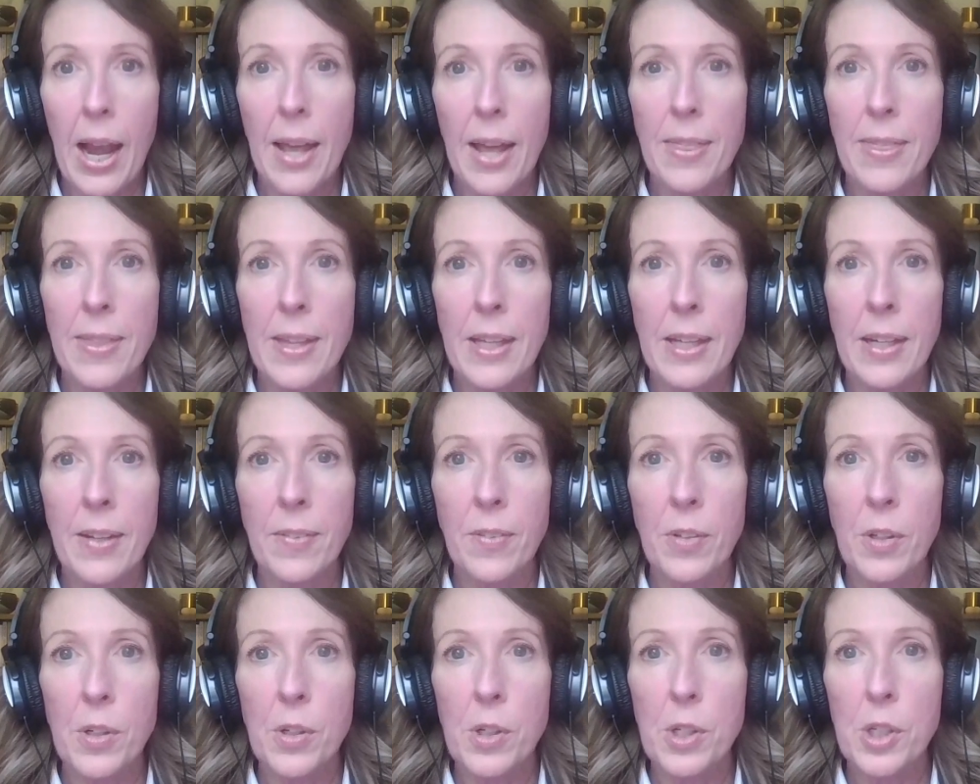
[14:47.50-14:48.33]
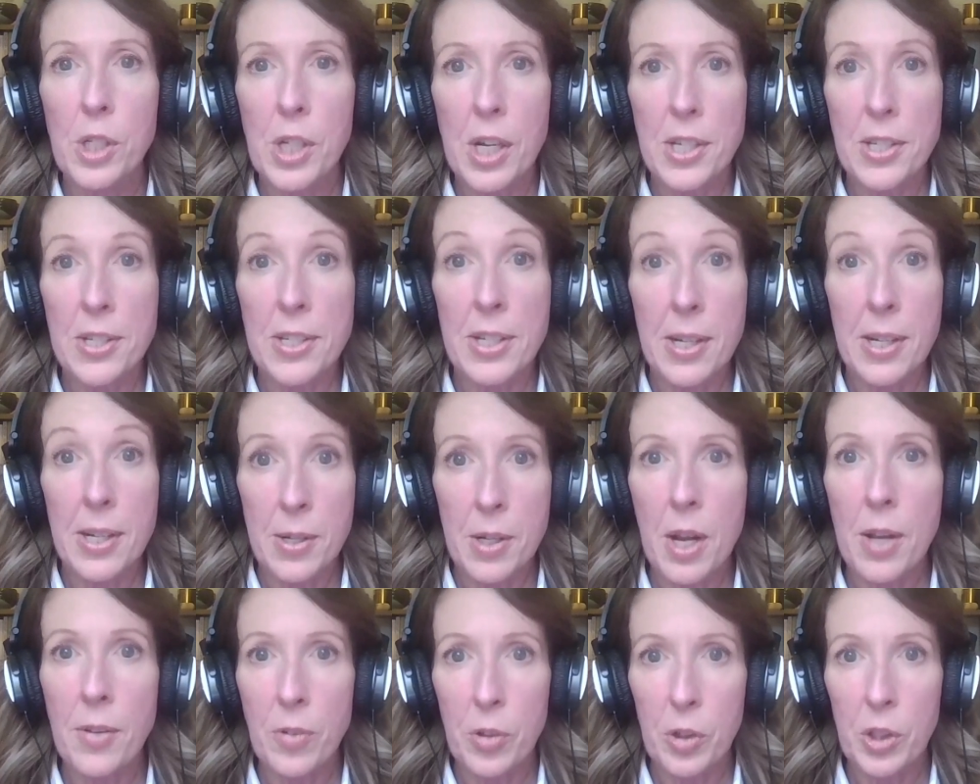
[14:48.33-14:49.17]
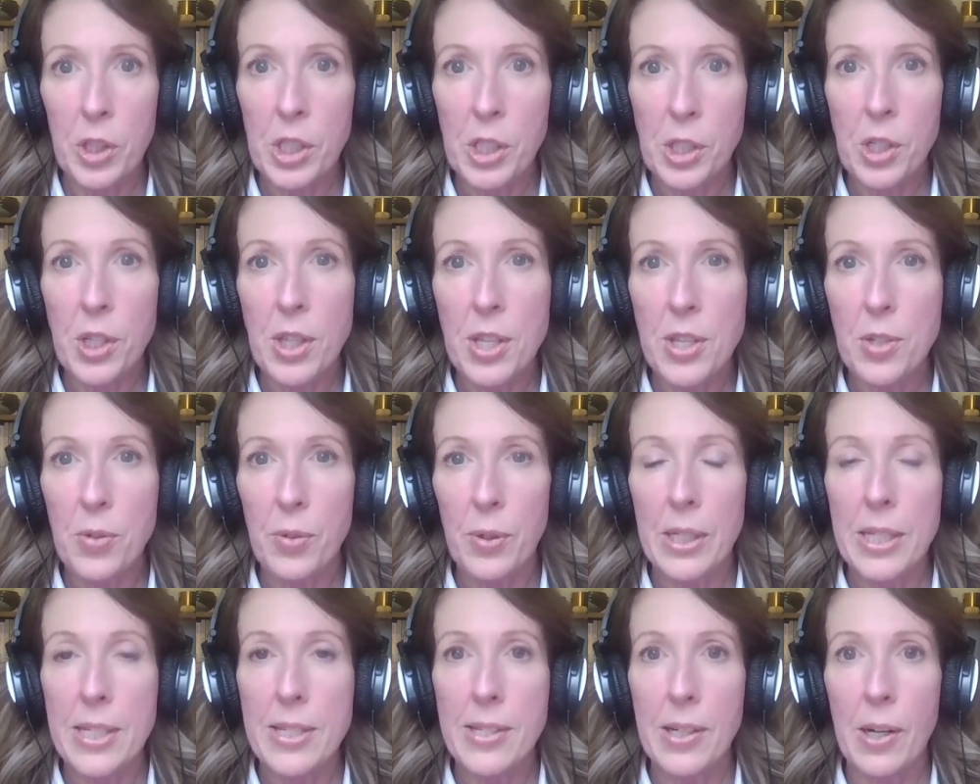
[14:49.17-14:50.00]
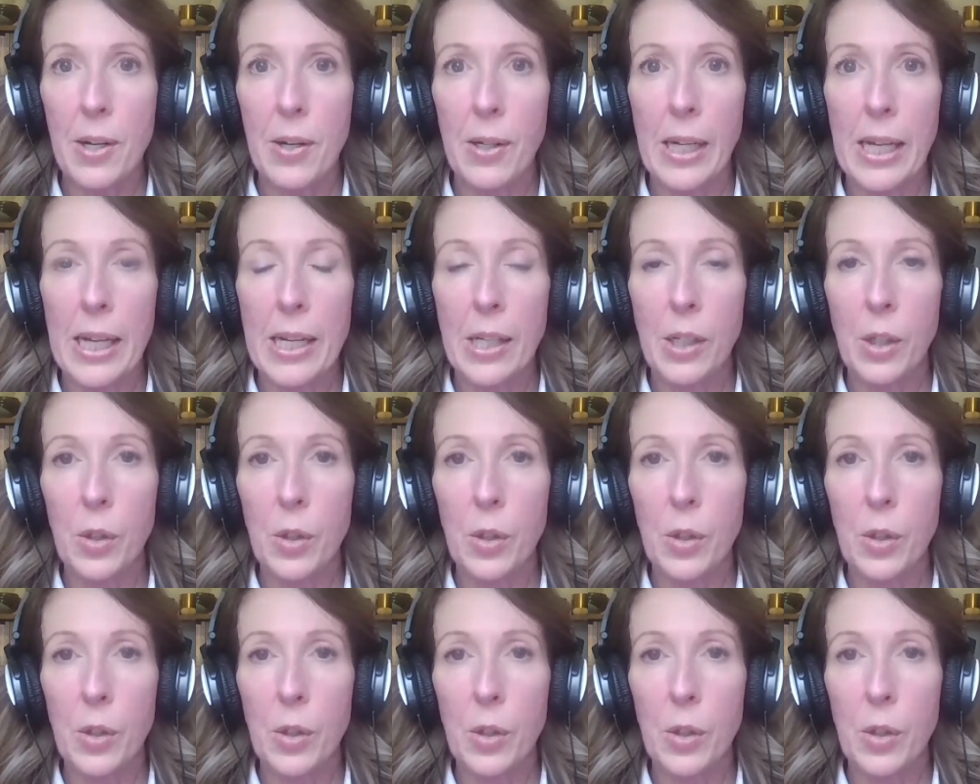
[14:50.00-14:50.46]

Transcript: And then if you just, and you've got to do this really slowly,